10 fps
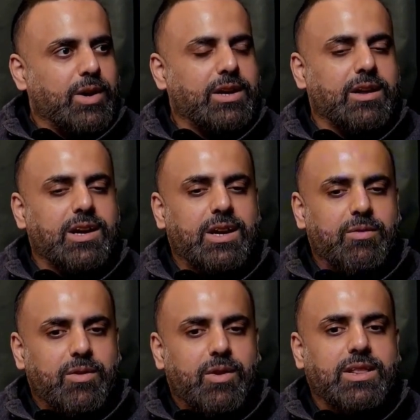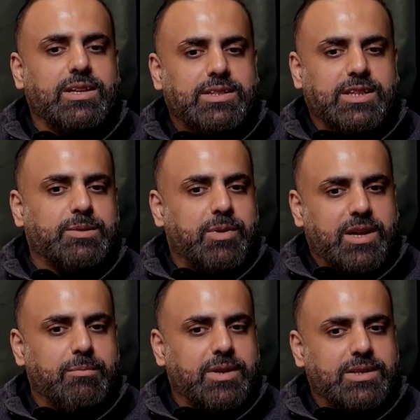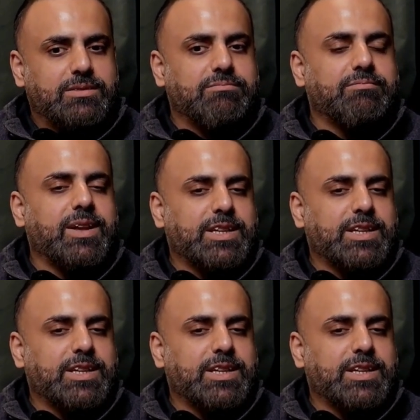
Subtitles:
Right, currently we run these experiments